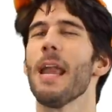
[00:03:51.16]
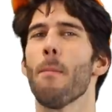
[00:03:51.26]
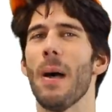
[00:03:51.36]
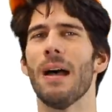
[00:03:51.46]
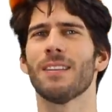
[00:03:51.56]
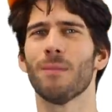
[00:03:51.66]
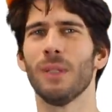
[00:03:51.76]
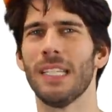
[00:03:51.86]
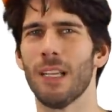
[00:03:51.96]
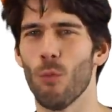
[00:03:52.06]
can't
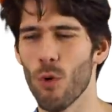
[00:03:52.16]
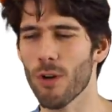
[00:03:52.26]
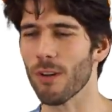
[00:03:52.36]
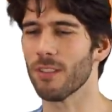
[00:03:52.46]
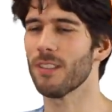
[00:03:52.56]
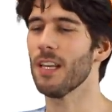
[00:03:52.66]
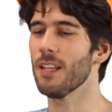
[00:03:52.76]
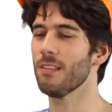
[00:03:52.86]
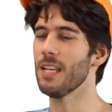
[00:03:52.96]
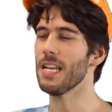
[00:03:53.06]
possibly get worse.
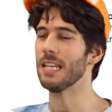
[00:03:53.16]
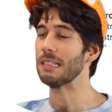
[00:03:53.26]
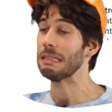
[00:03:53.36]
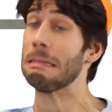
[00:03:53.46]
Things